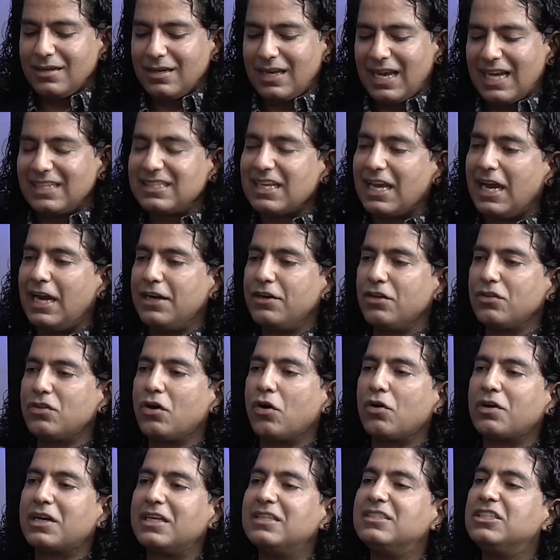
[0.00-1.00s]
As a head of
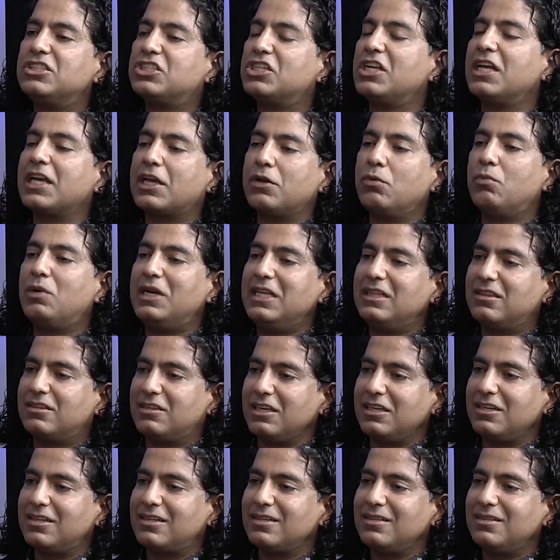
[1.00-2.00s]
the organization, I can only
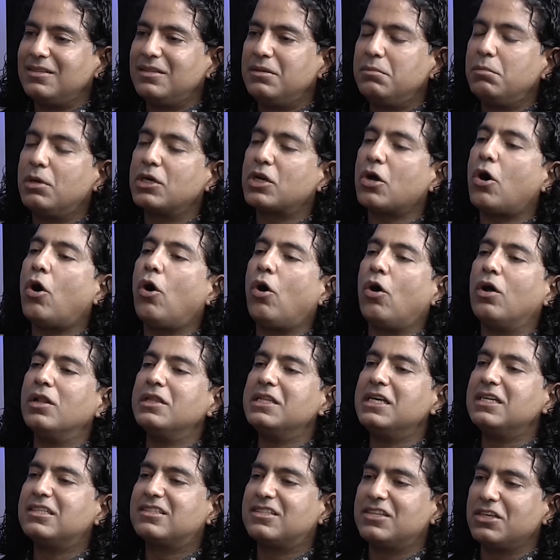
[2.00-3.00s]
think, but all
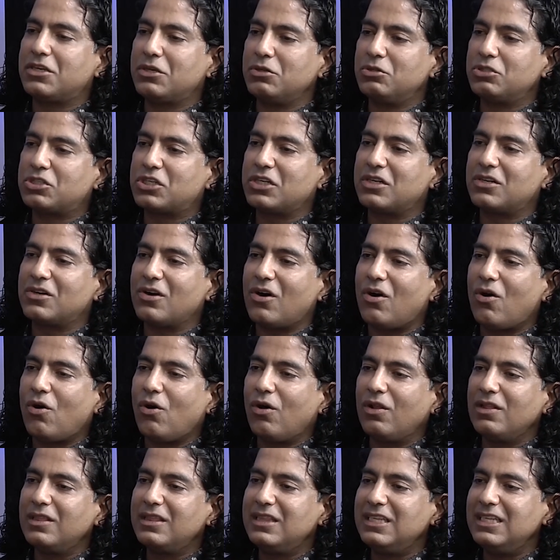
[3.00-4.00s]
the execution,
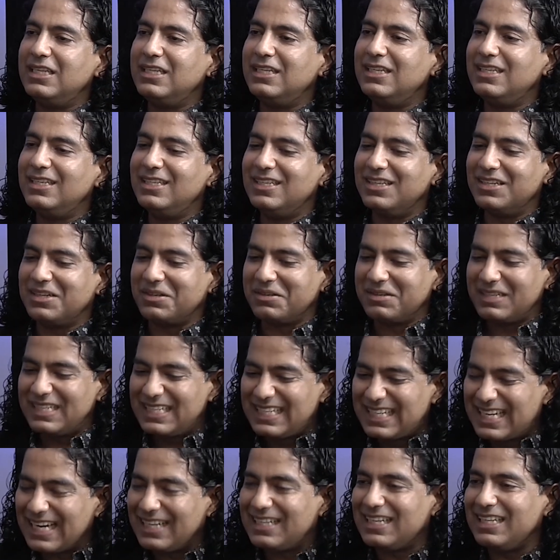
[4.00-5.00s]
all the
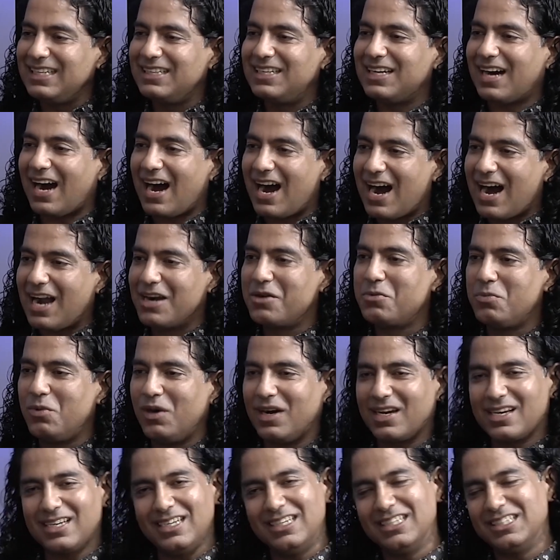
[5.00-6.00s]
getting the hard
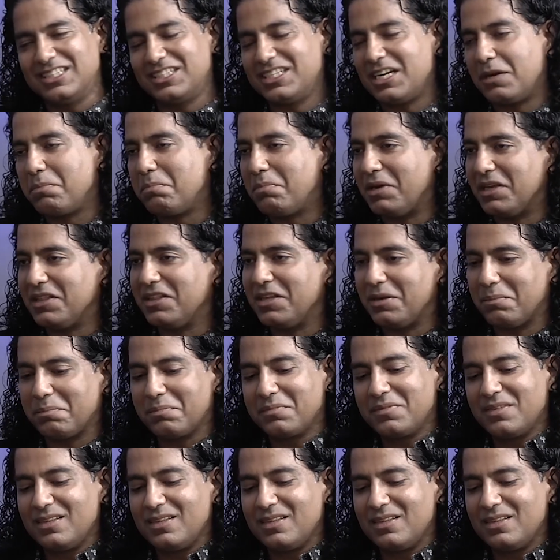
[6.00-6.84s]
work is done by them.